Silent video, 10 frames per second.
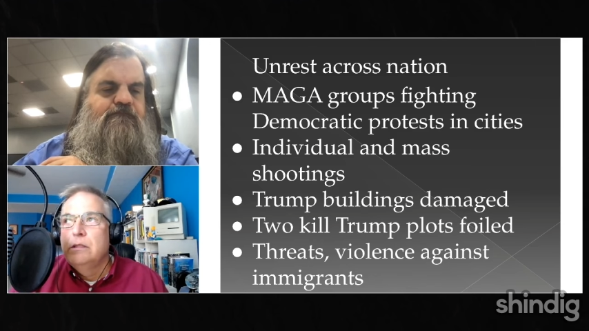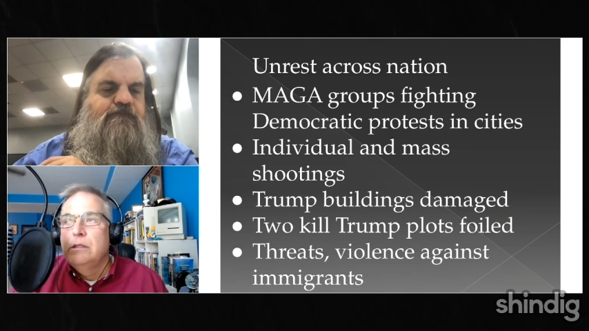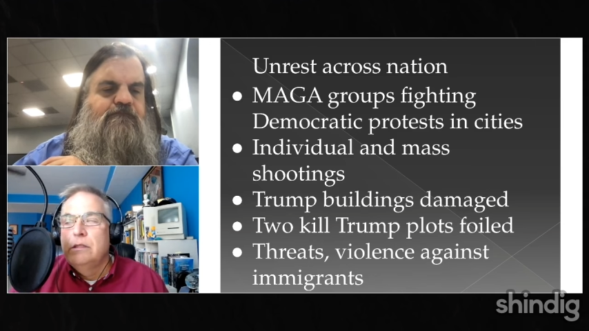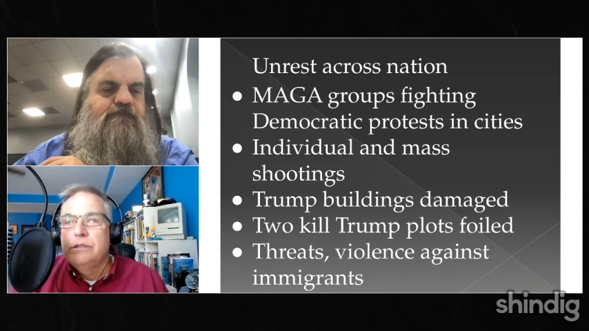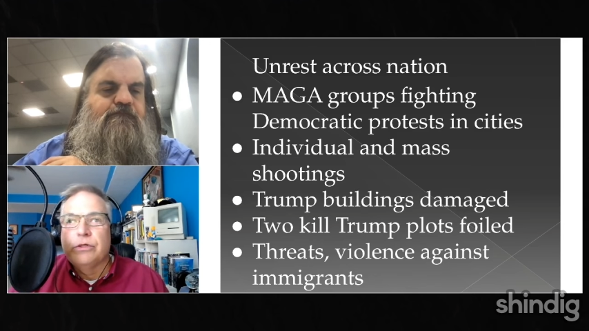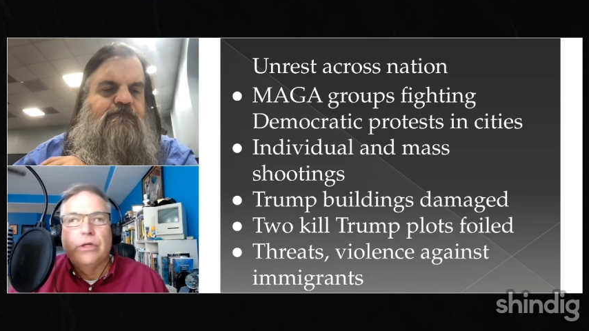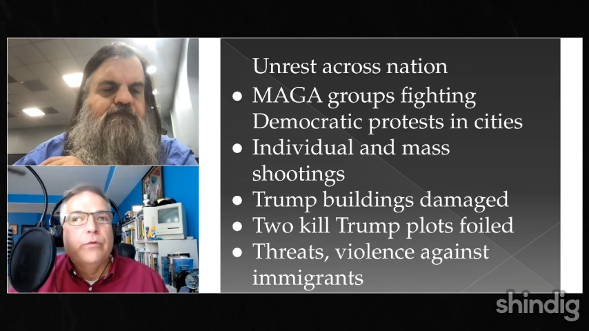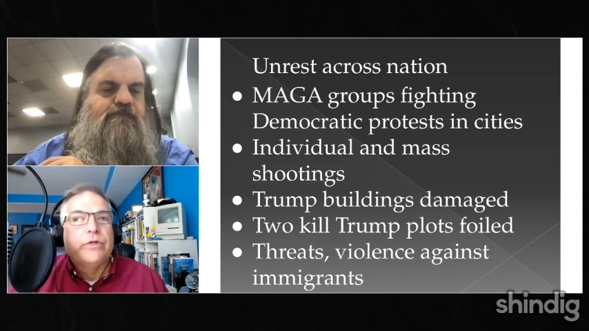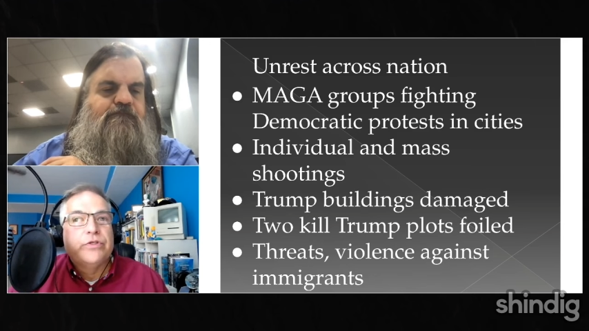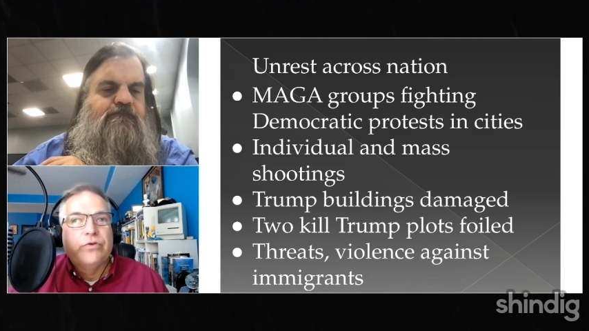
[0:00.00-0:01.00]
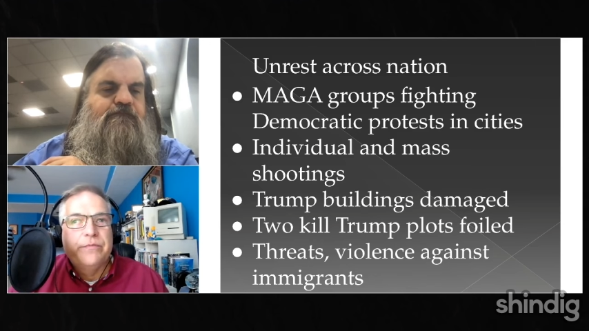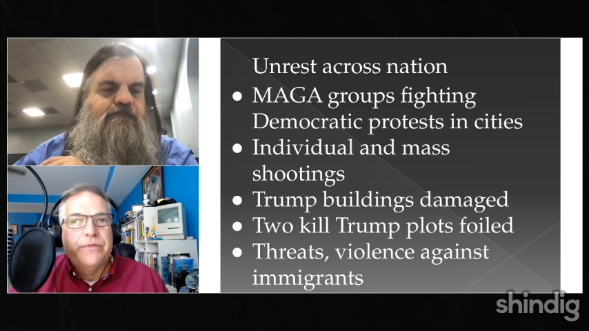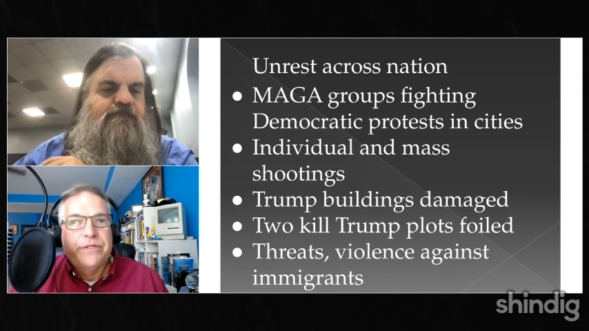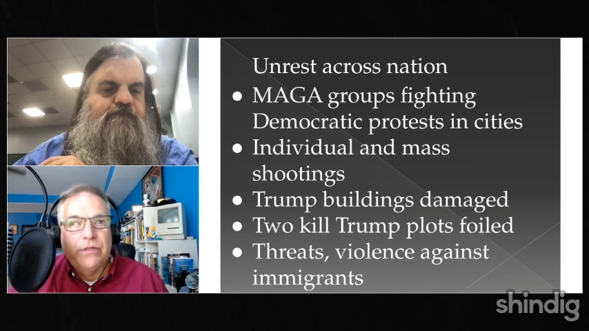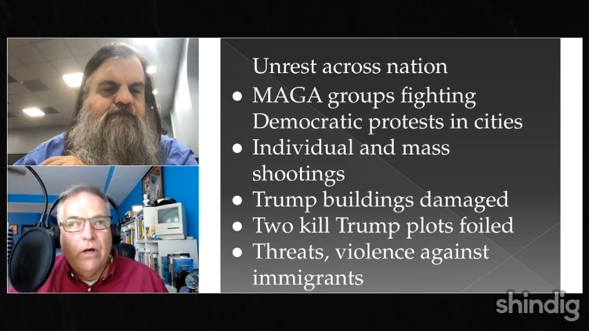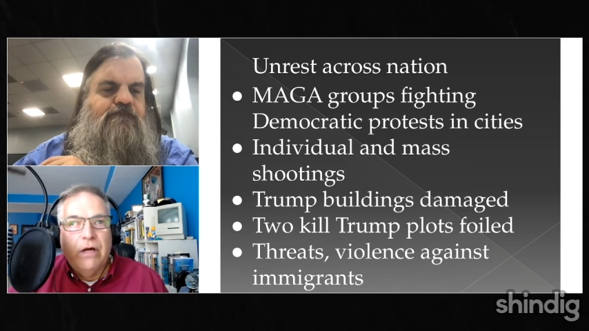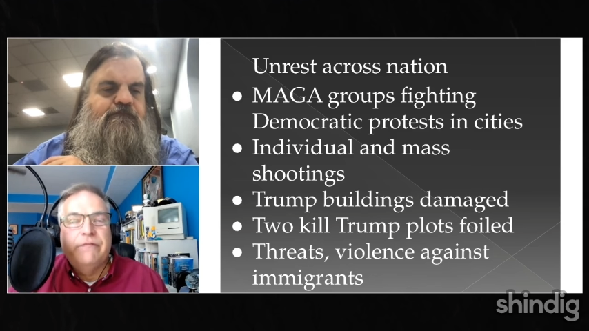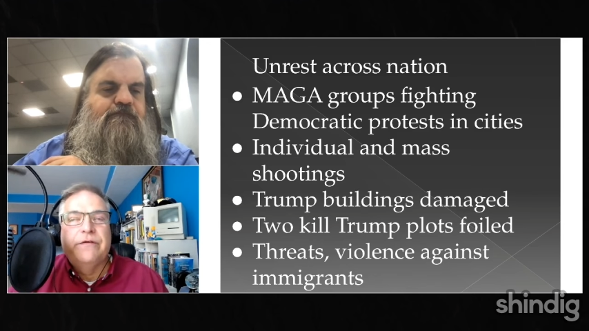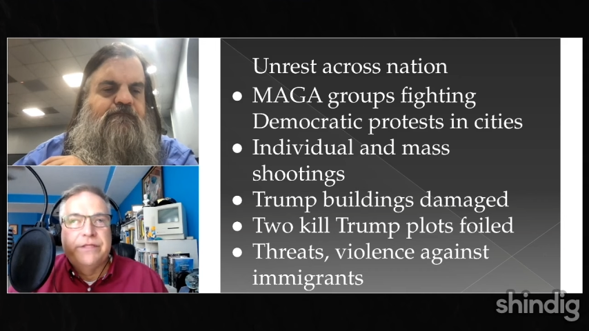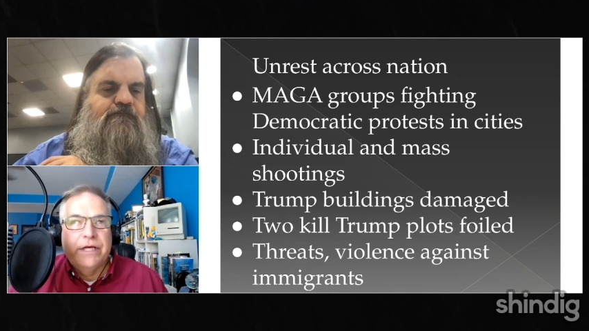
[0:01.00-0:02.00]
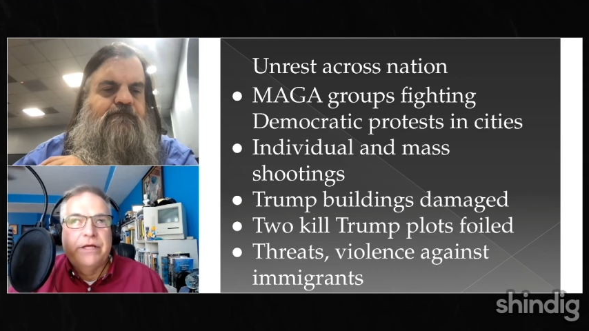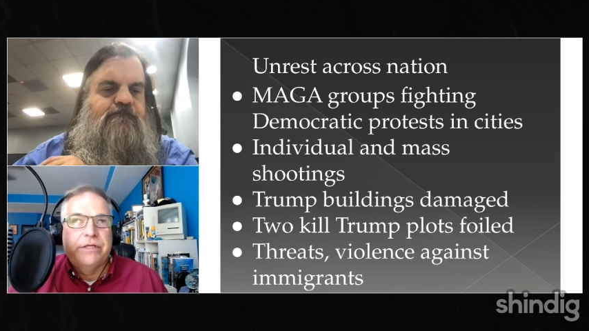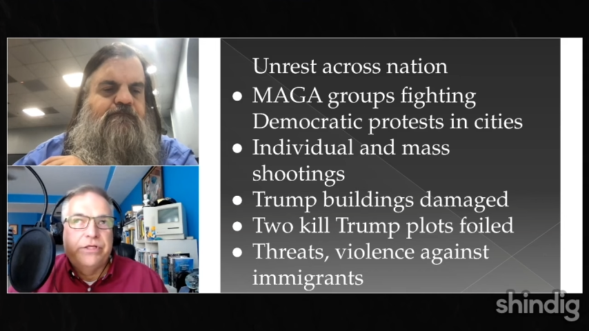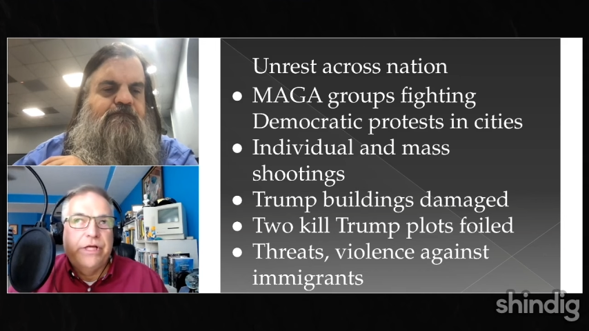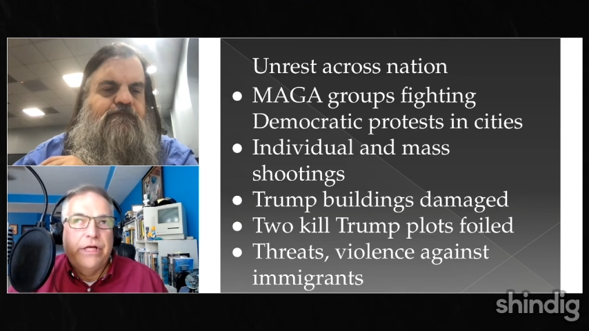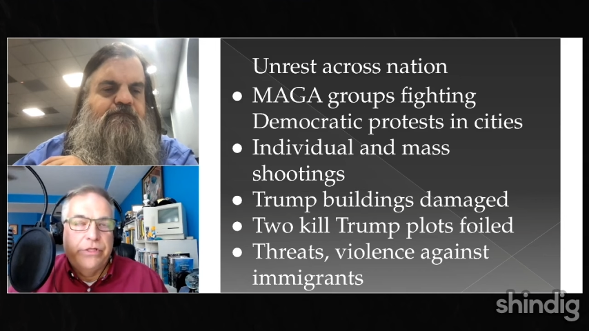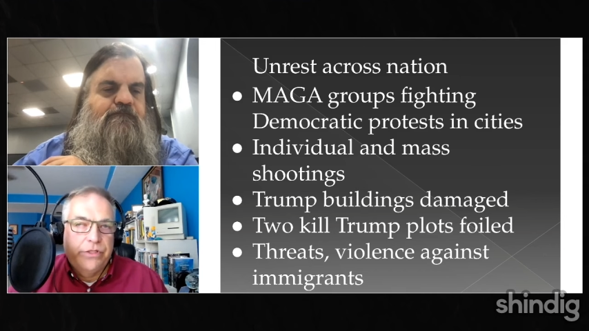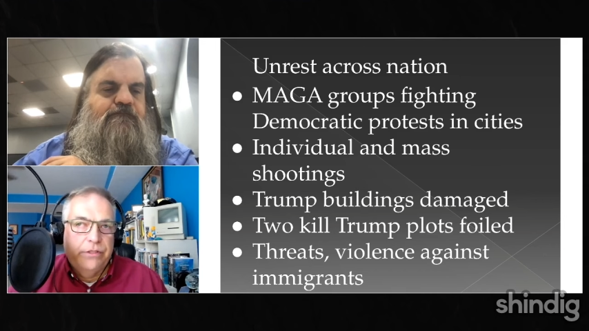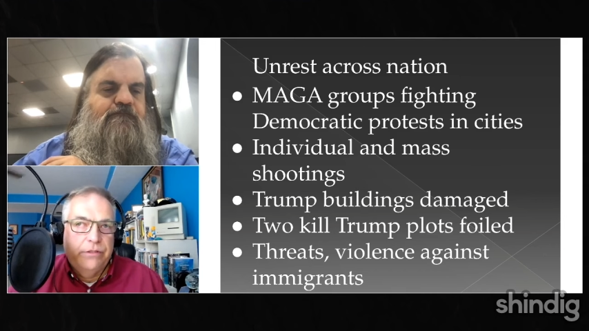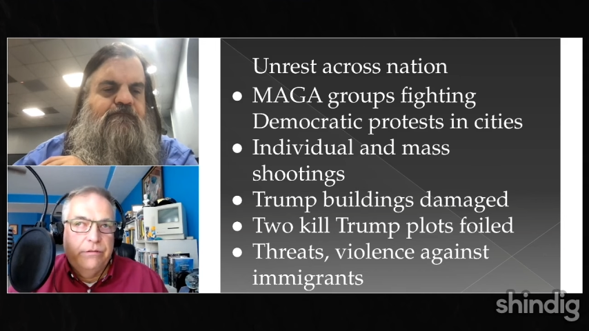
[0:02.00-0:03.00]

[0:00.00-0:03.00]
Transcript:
Speaker 1: certainly once Trump is in office that could change.